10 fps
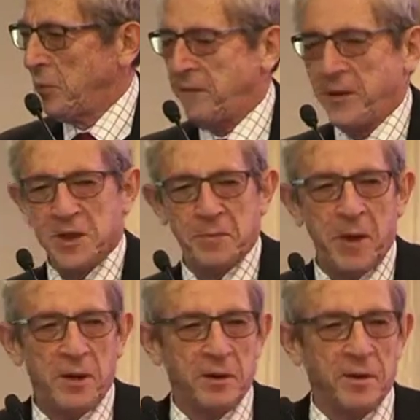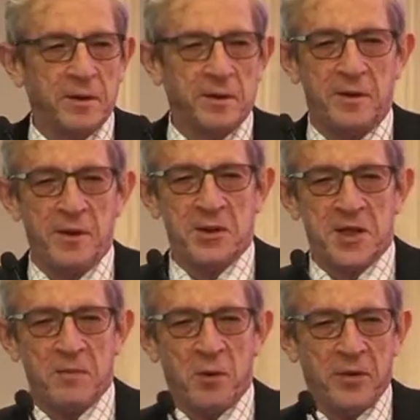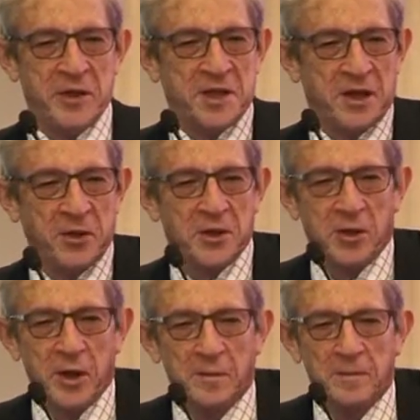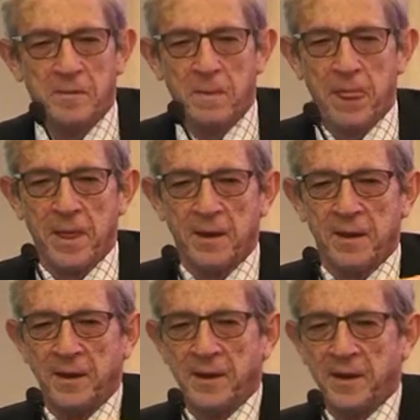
previous speaker used up all this territory. And,